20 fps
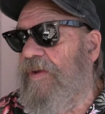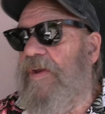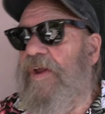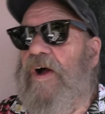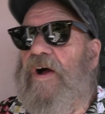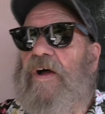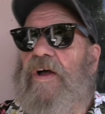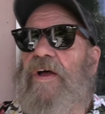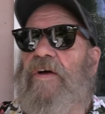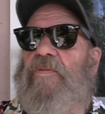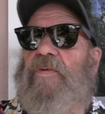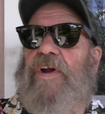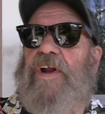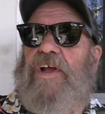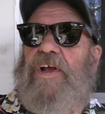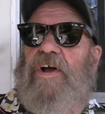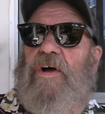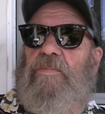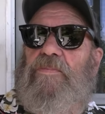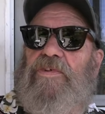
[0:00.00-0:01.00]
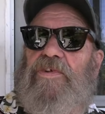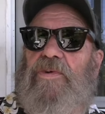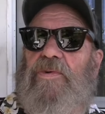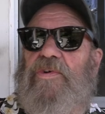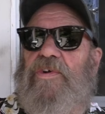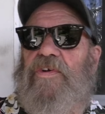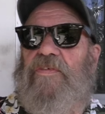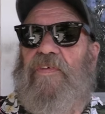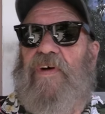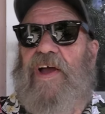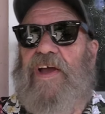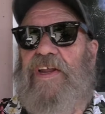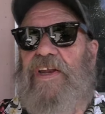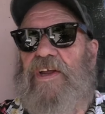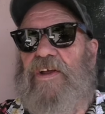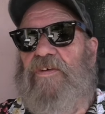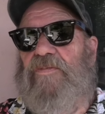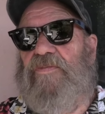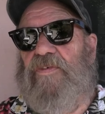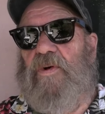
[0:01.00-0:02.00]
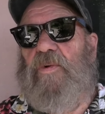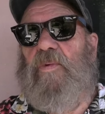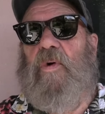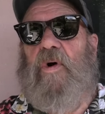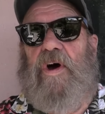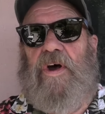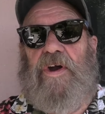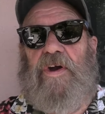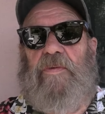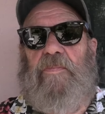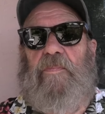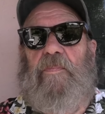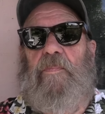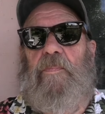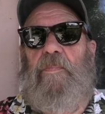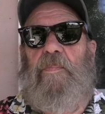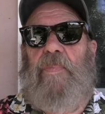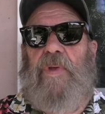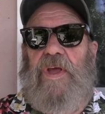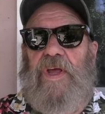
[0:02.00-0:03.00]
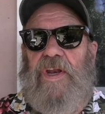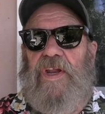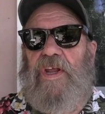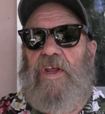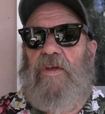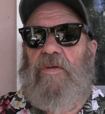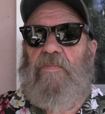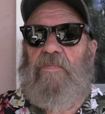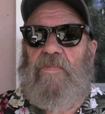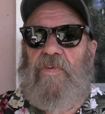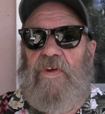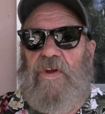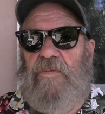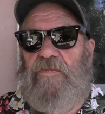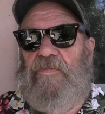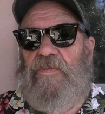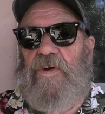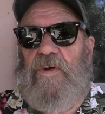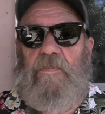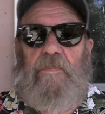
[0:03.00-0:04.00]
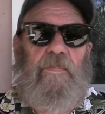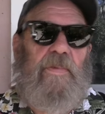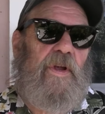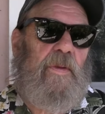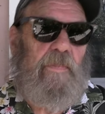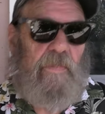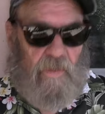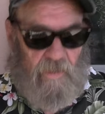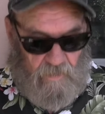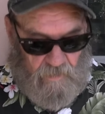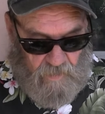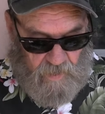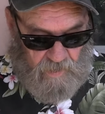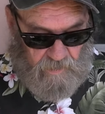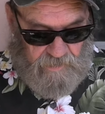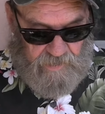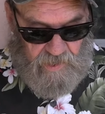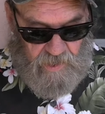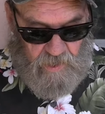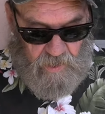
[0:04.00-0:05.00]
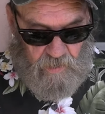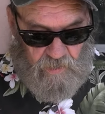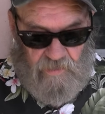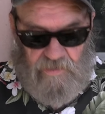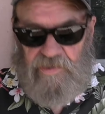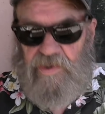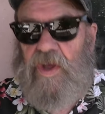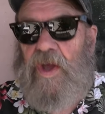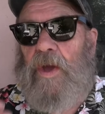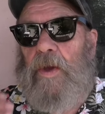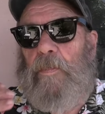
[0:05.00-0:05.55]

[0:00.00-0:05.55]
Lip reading: Now, when it comes to divining for water, many different people will use